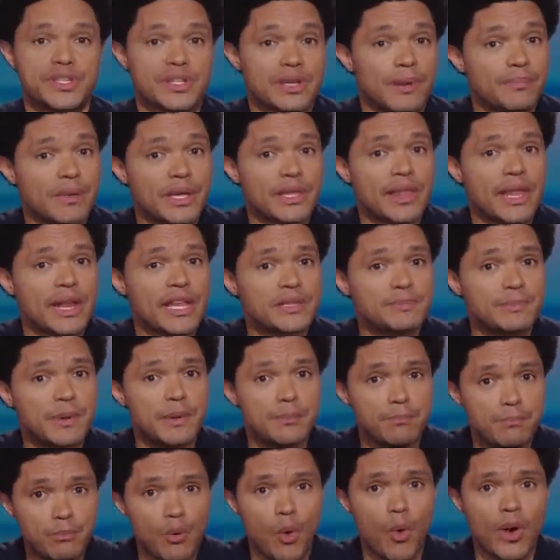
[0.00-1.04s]
something that has
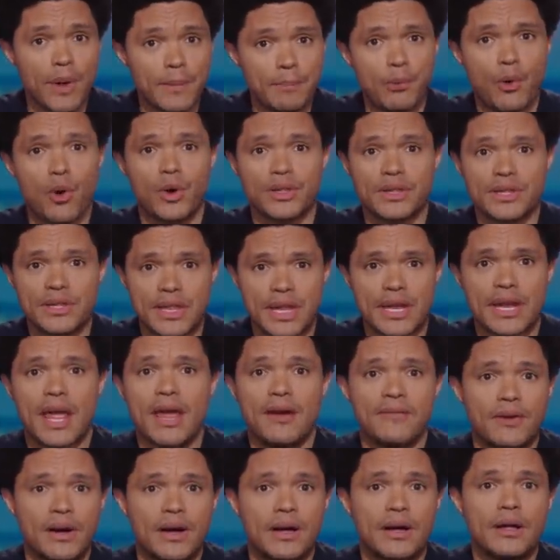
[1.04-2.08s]
been more important than
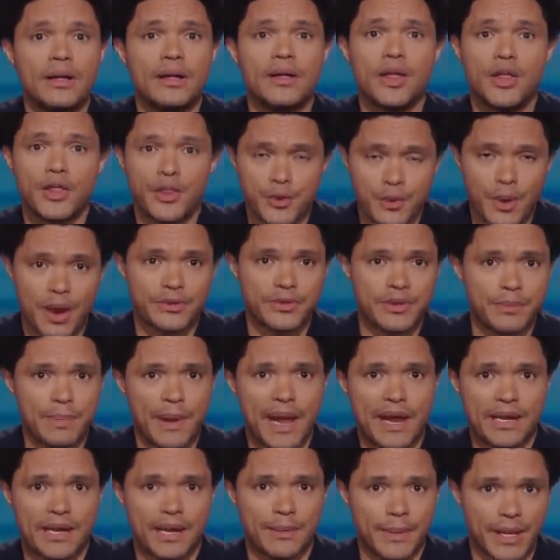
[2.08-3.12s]
ever throughout the
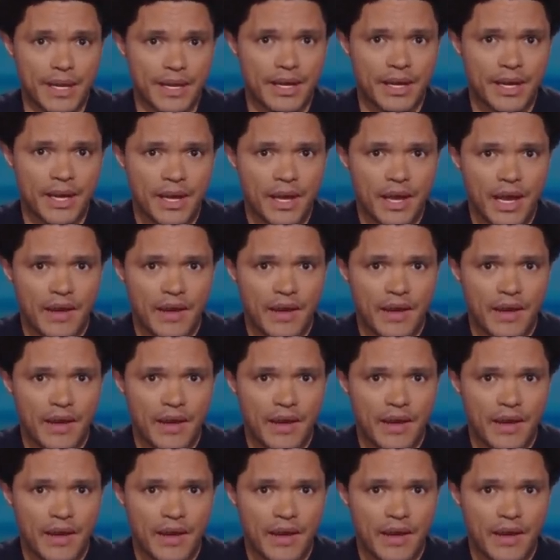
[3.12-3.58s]
pandemic.